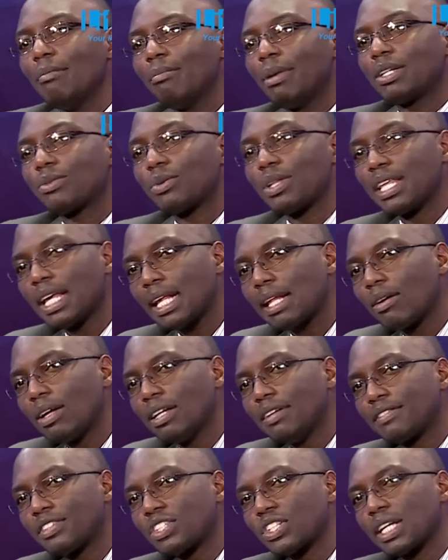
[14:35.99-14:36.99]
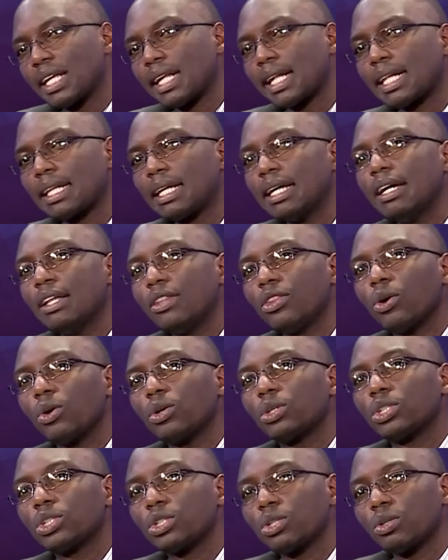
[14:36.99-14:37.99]
But with these olive trees, they
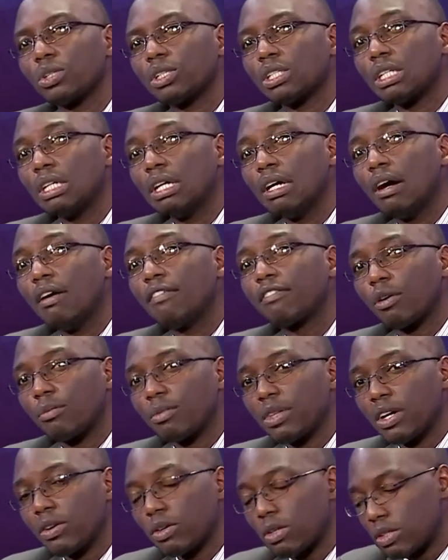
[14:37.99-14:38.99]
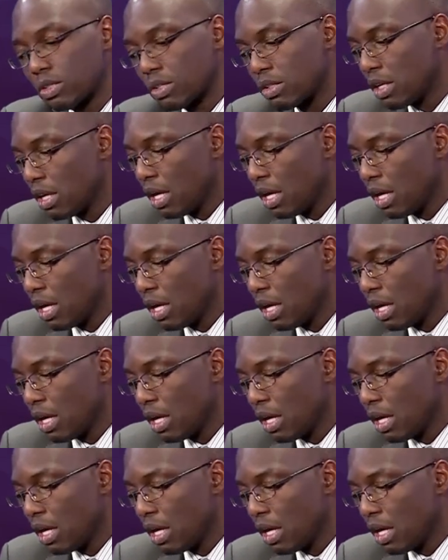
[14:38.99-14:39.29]
would shoot from the root.